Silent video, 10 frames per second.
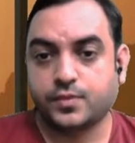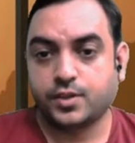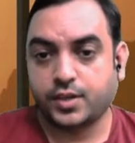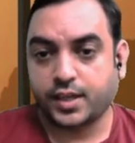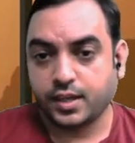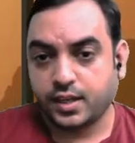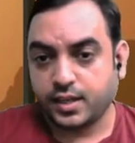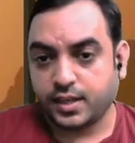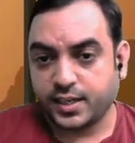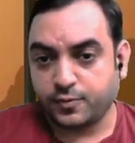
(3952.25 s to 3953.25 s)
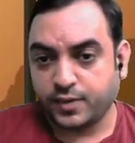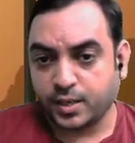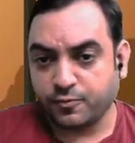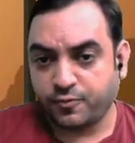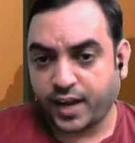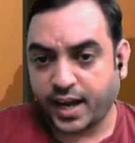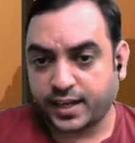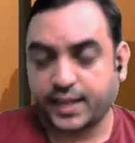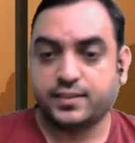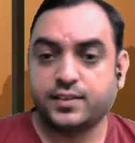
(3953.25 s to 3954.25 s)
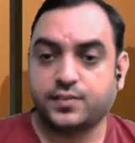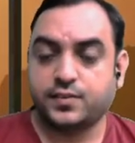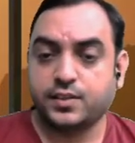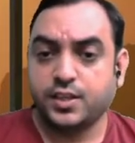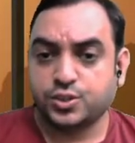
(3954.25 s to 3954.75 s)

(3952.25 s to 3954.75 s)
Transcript: Okay, it become flat like this.